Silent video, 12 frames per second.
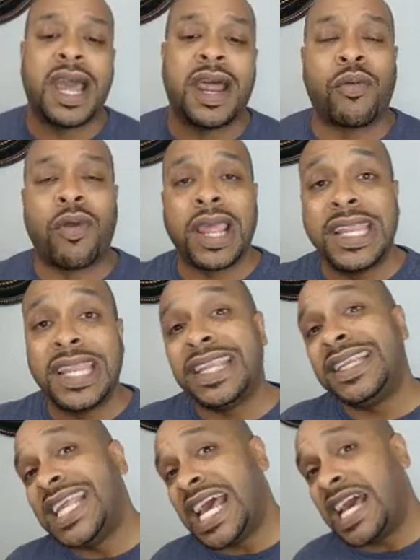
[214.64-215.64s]
I write
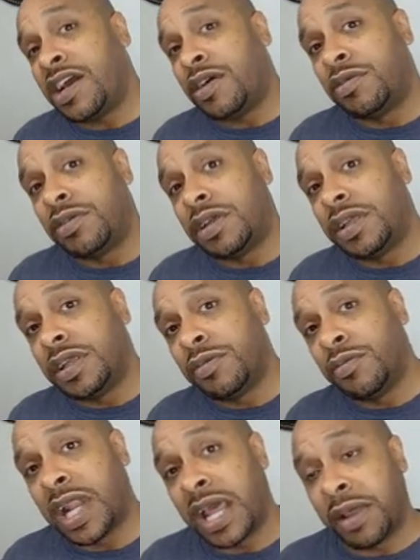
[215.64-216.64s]
it down.
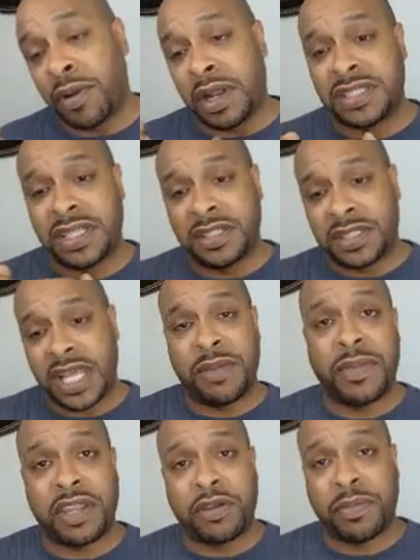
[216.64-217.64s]
When I says,
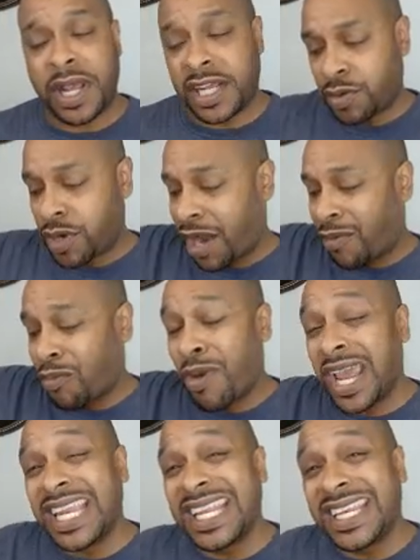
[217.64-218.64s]
hey, make your password, I
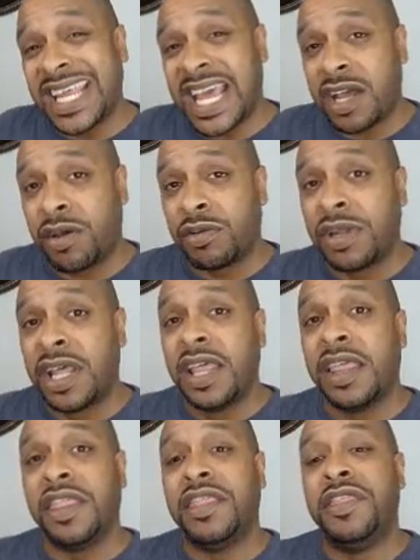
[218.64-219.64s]
write it down.
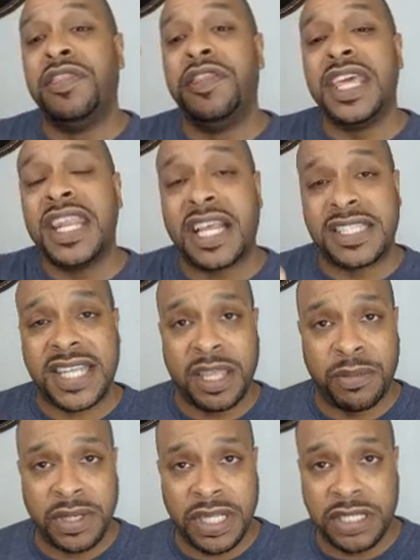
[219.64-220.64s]
Then I
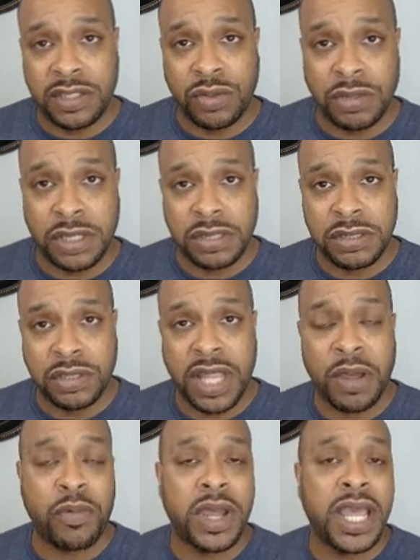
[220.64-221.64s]
type it into it. So
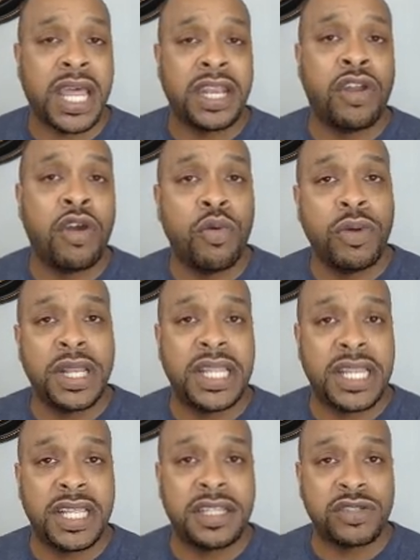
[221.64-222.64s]
that way I know what
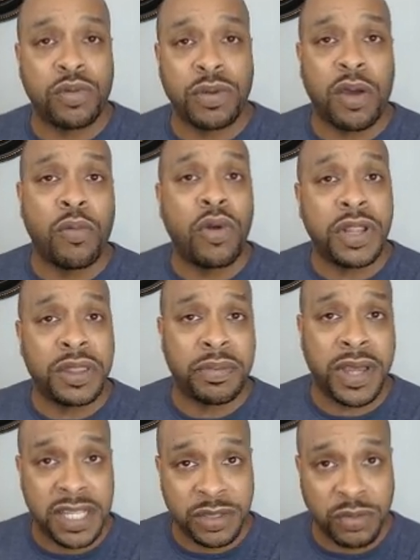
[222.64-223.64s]
it is or what I want the
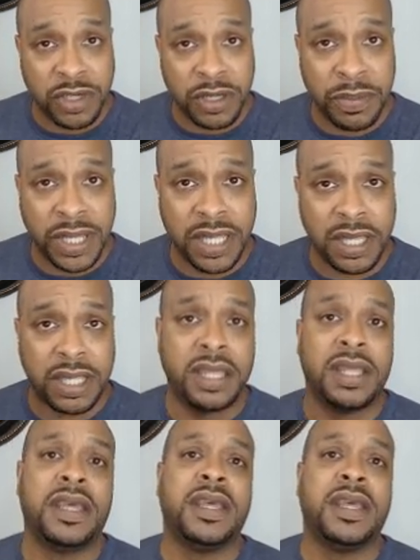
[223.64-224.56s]
password to be.